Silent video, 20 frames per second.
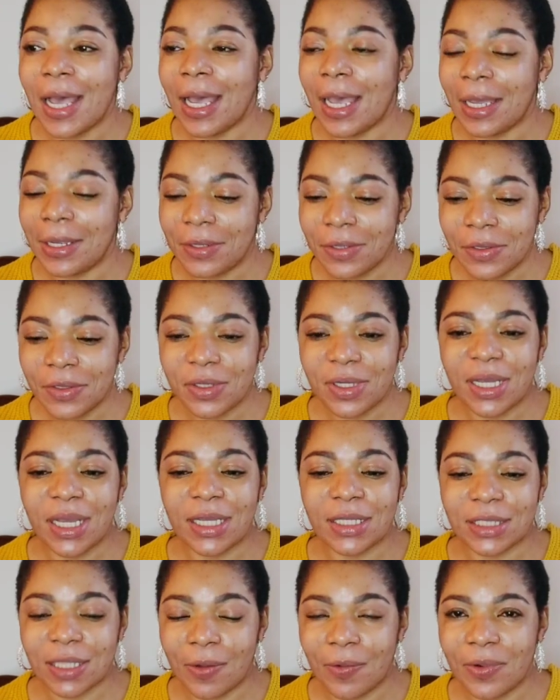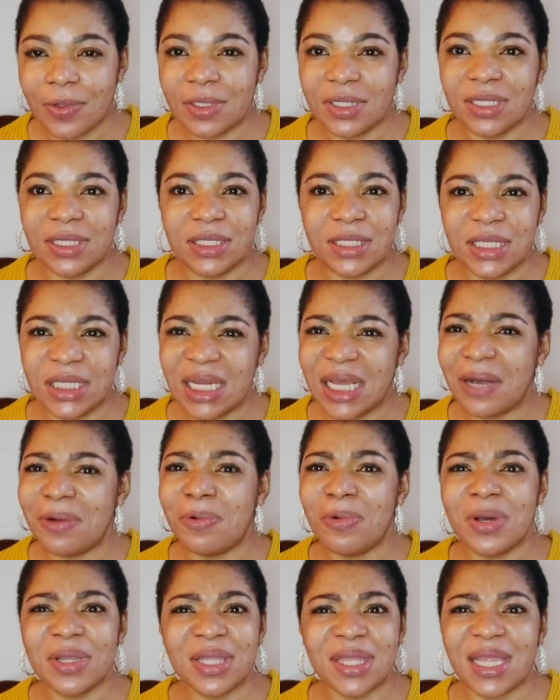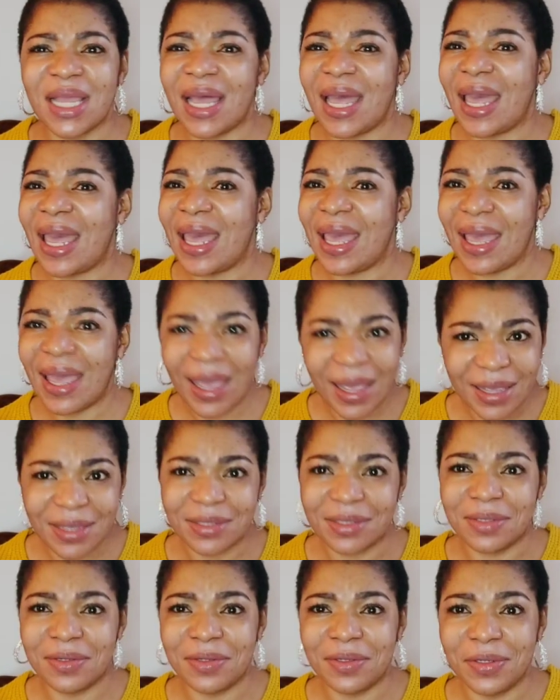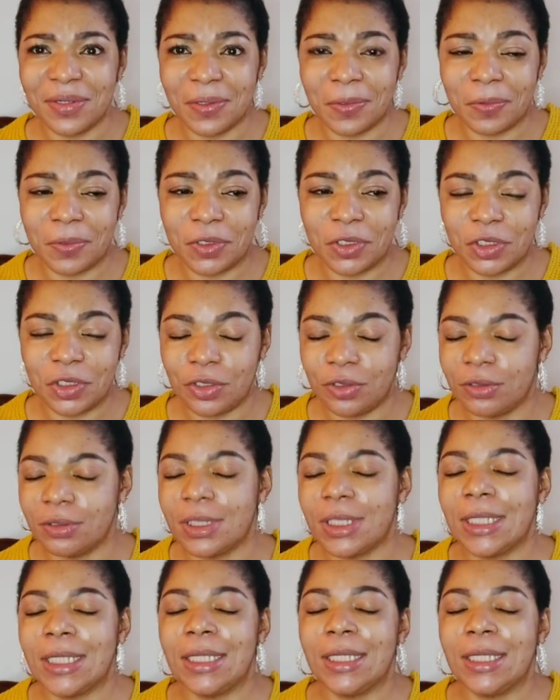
I know you guys are wondering, Tina, what the heck is going on with you?